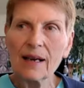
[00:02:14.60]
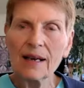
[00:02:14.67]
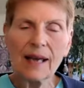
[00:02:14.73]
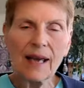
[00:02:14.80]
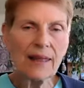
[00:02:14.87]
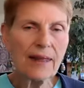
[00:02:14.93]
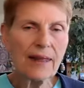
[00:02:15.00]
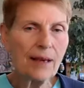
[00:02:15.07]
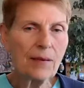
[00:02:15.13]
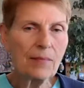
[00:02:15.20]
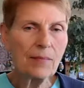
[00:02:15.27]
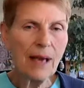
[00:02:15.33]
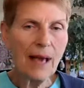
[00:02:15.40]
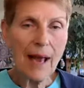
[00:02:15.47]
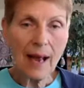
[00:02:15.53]
get
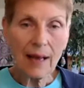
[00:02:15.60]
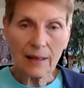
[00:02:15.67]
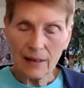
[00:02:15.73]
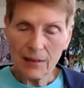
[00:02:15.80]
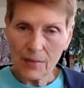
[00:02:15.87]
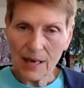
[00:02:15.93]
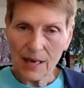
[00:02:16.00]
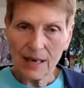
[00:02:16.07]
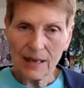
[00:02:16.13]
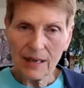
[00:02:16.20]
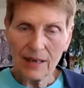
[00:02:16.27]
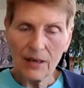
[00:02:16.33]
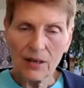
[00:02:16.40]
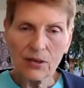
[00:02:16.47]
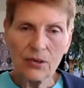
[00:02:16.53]
them
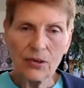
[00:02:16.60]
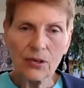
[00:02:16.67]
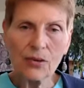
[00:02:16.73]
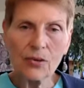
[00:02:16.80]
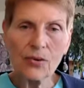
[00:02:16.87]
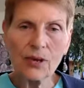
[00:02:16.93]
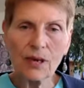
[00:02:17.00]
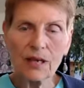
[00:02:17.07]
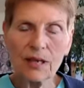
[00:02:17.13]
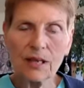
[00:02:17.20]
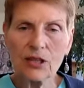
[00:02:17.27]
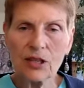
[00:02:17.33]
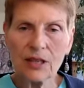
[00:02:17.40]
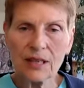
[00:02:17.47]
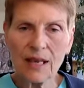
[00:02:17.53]
acclimated to the
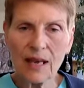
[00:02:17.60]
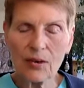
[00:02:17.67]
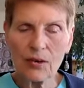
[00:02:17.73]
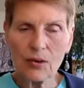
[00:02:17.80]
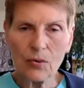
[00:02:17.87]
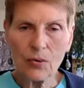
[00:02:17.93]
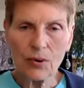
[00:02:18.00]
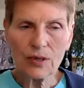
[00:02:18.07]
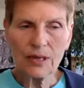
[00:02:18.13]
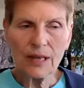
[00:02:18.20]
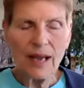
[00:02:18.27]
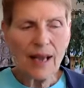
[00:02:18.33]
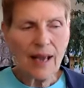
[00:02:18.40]
conditions outdoors.